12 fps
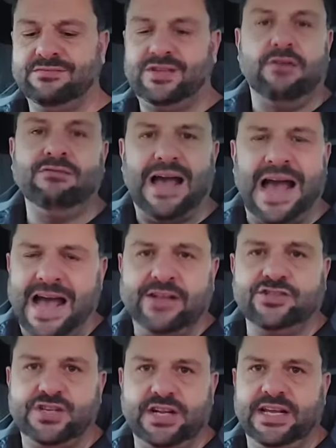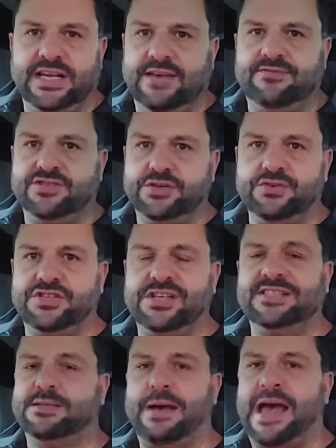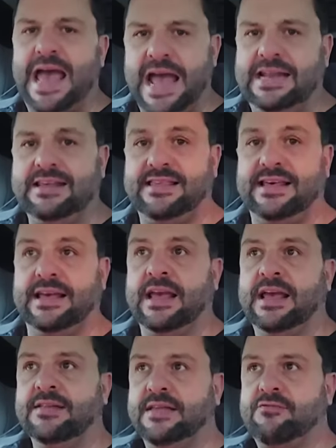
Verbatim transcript: don't actually give two shits about anything.